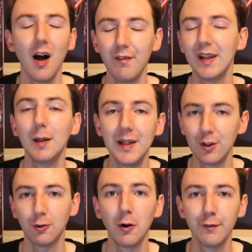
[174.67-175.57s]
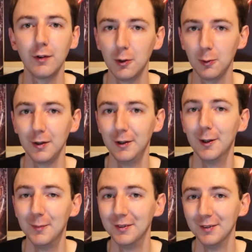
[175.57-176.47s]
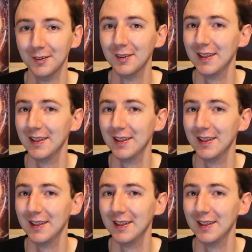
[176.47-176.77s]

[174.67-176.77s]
I feel a bit sorry for Logan Lerman.